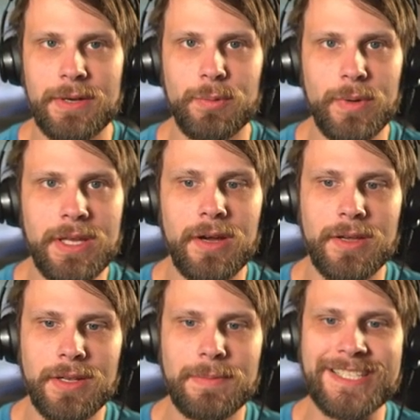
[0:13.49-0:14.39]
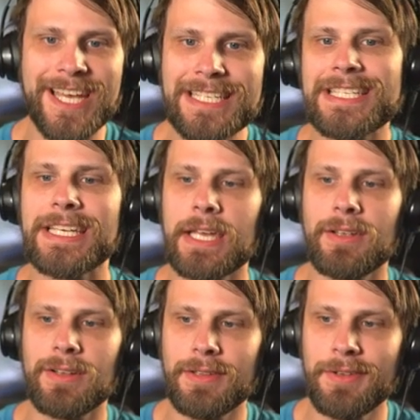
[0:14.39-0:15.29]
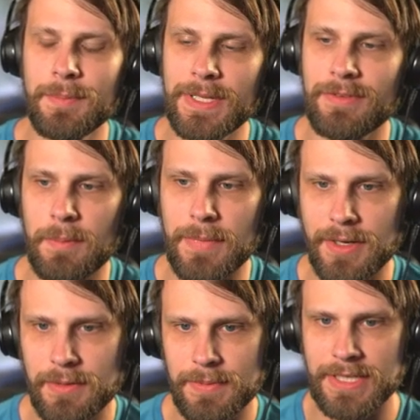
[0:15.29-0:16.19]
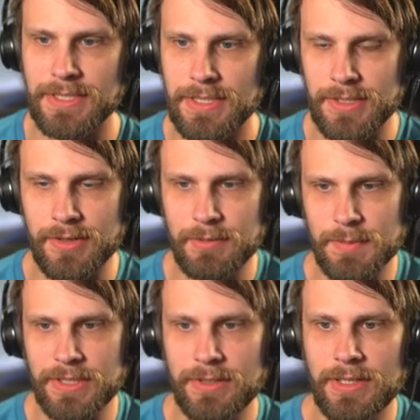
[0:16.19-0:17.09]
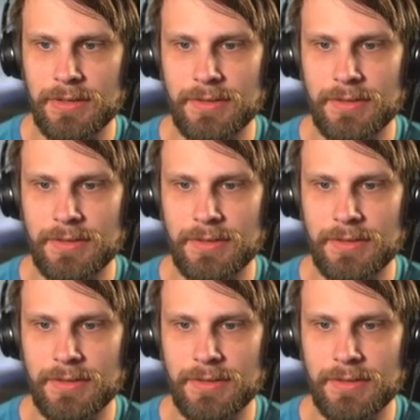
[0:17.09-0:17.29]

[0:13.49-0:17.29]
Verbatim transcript: We are going to be testing out a little bit of a mono black discard build here.